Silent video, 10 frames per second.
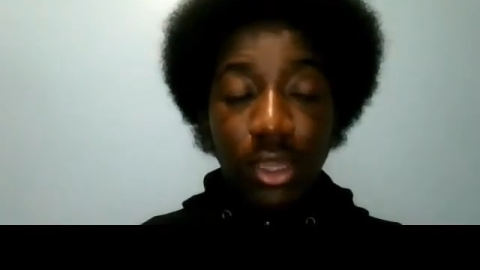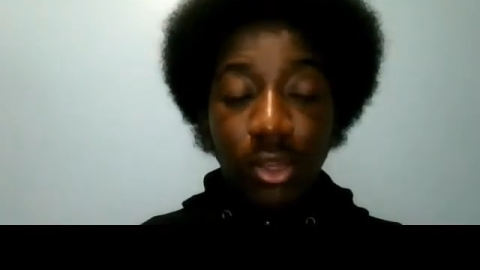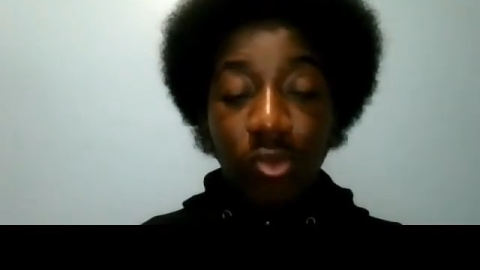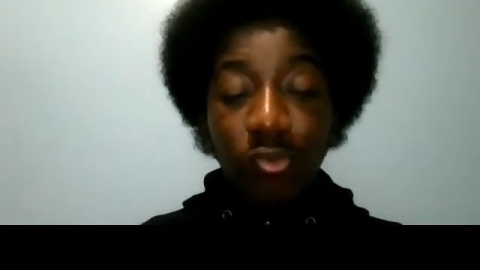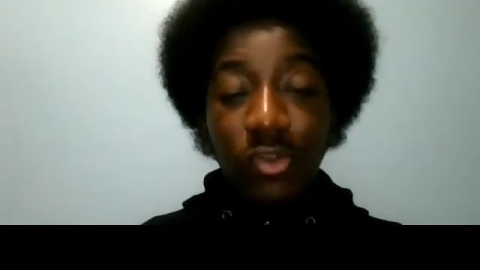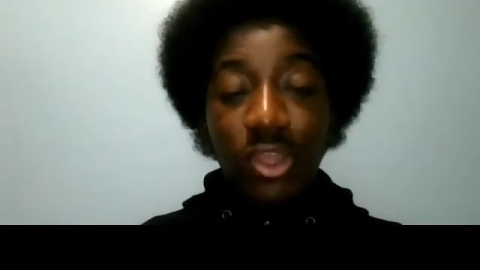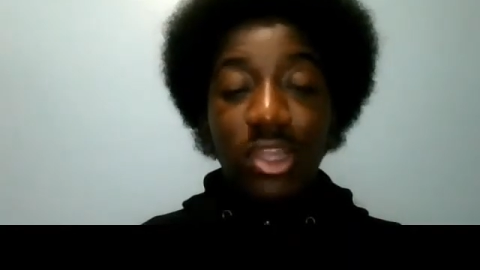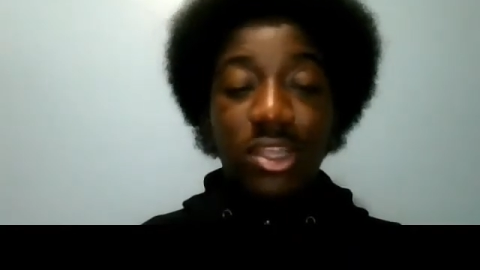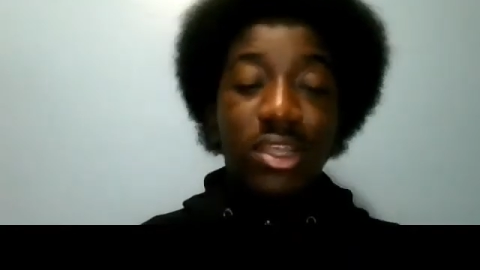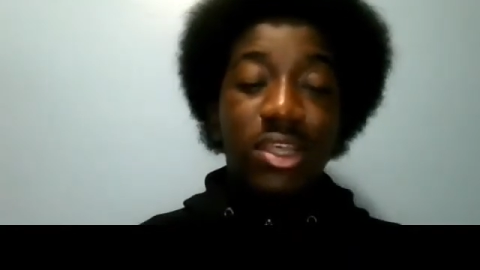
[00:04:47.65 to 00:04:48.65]
And don't
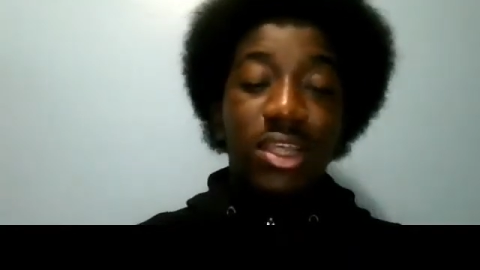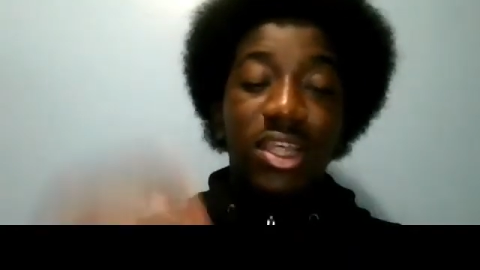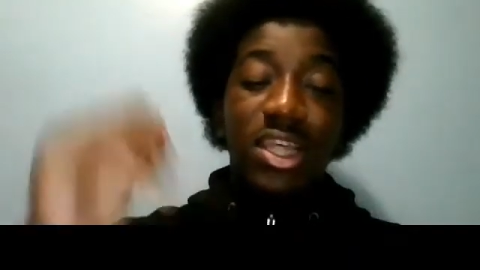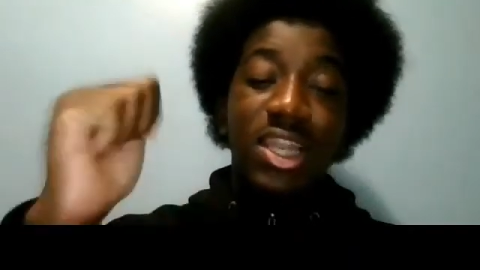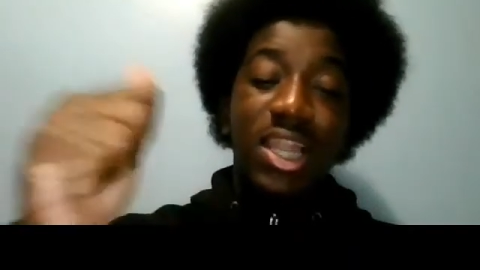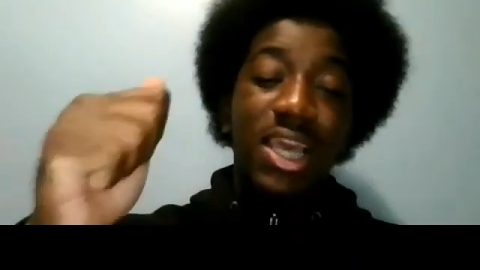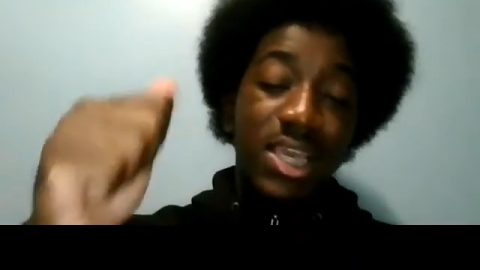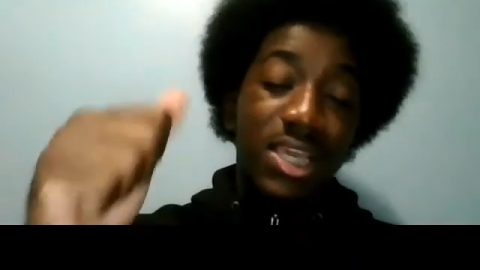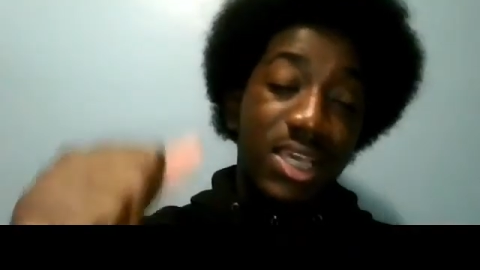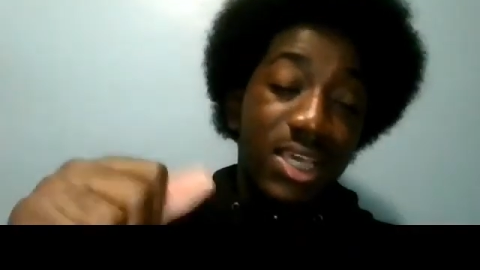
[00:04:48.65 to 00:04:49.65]
forget to
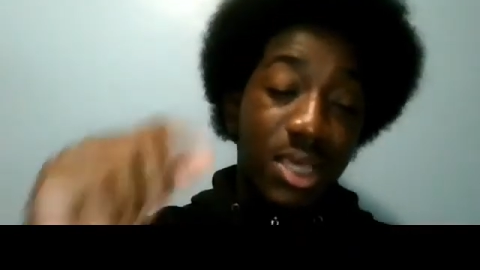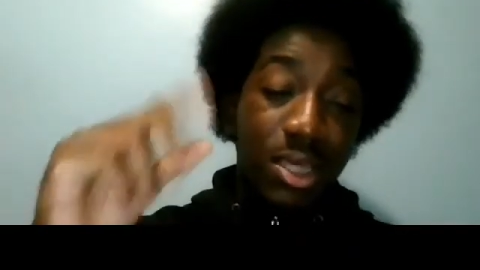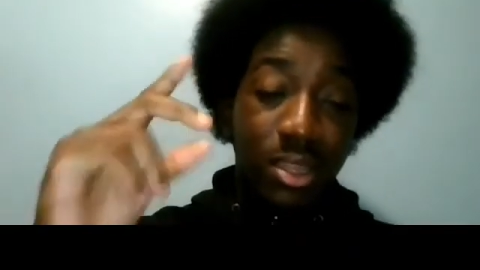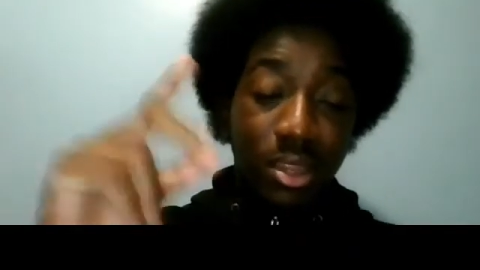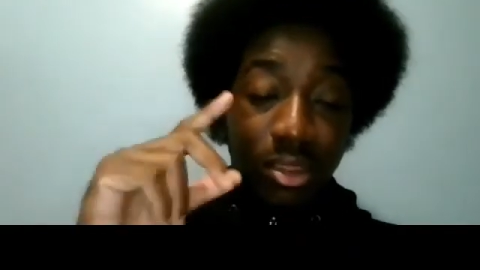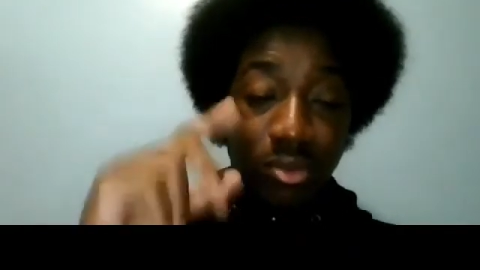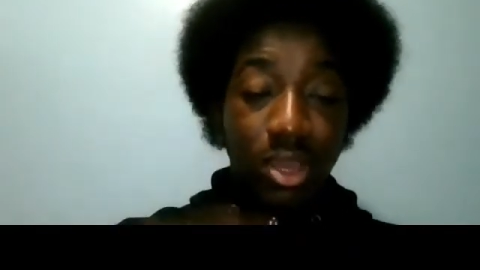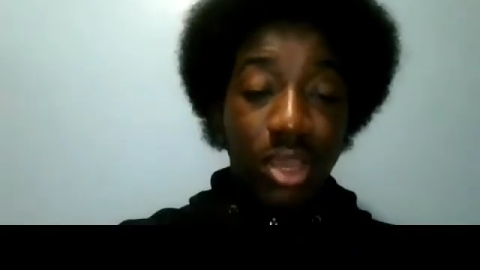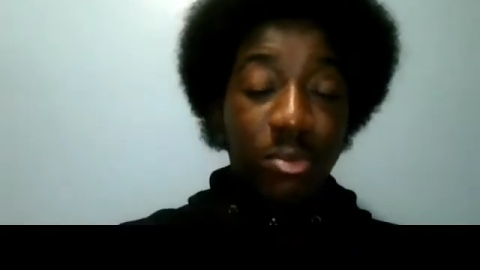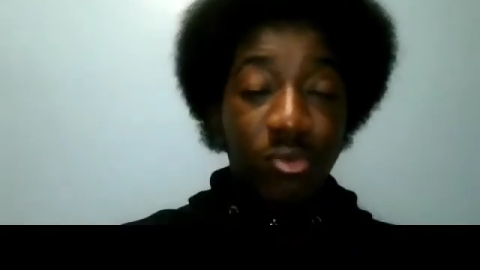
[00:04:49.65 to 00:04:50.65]
like,
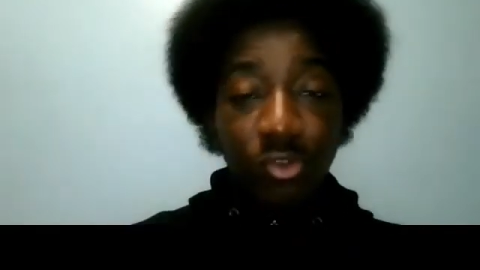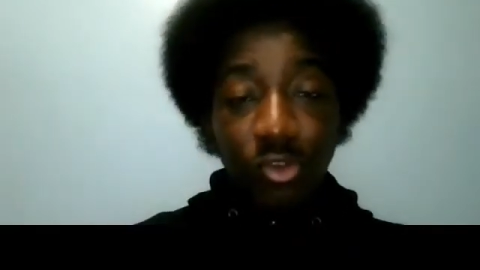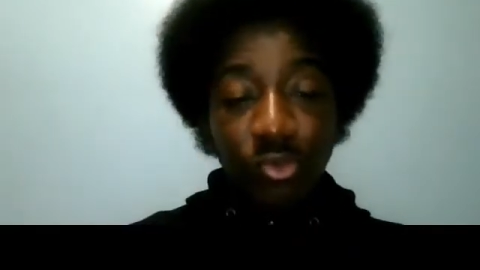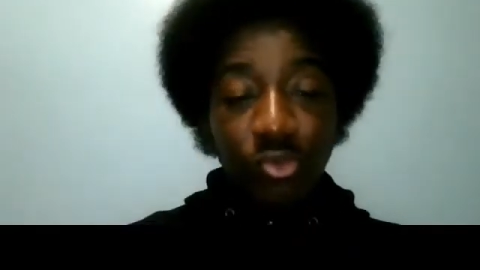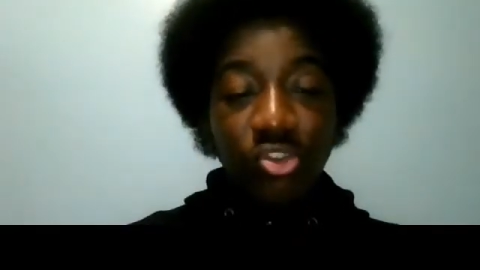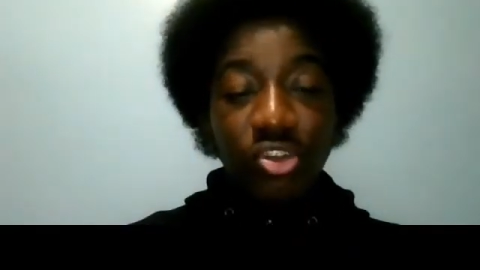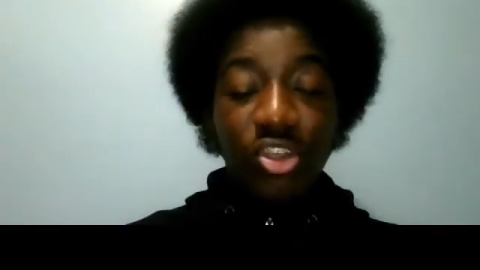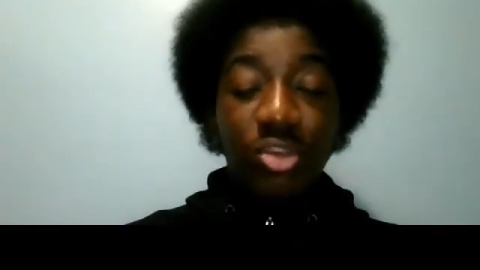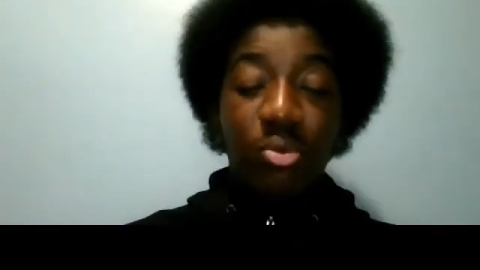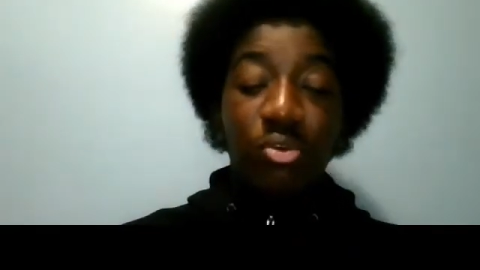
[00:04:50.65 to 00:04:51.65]
subscribe if you're new, turn
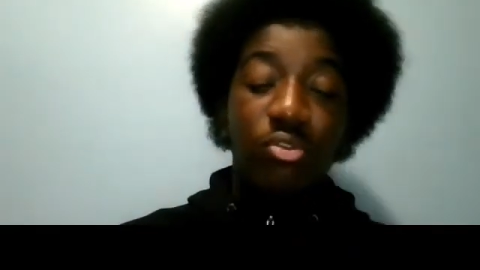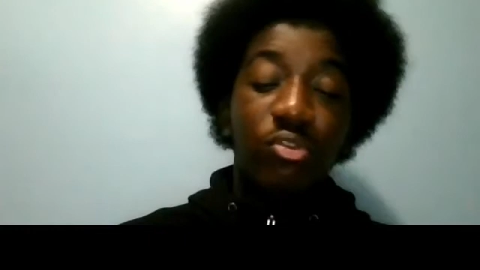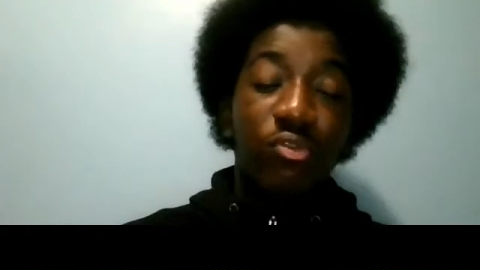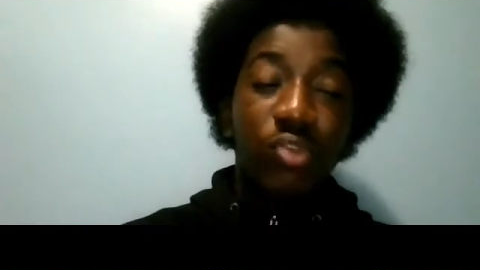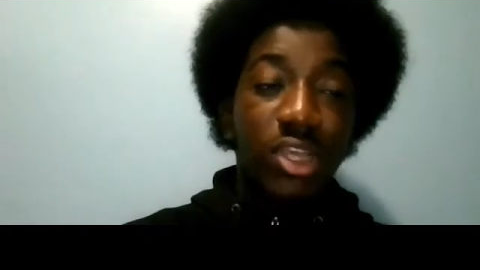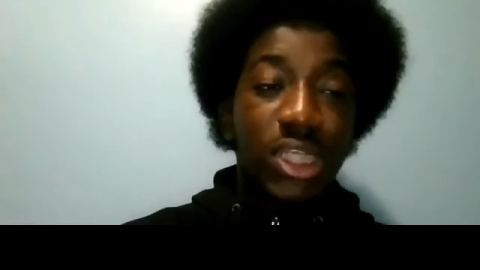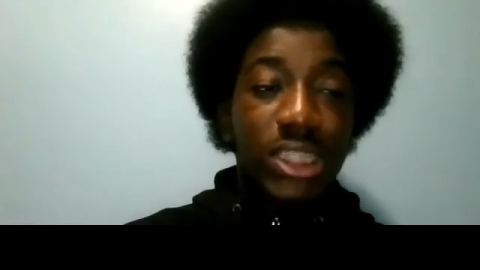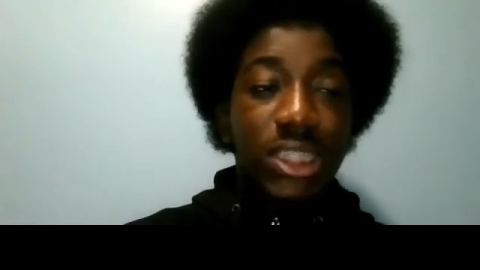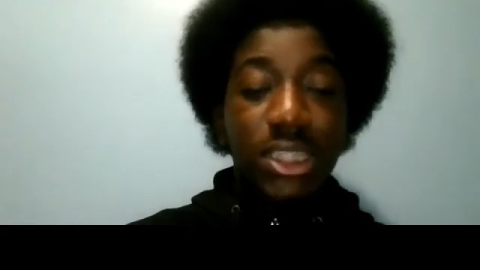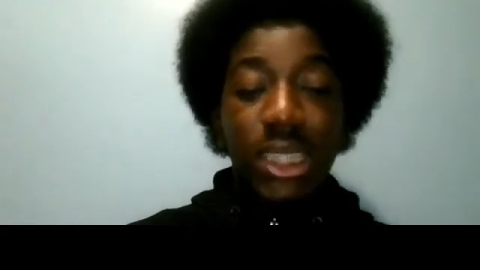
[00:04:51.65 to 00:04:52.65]
on your post
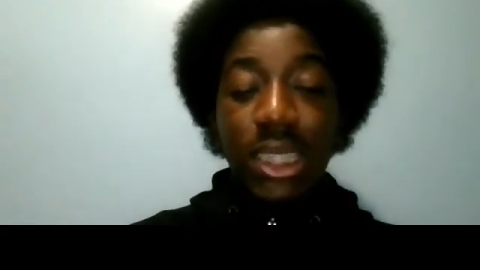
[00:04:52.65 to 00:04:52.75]
notification.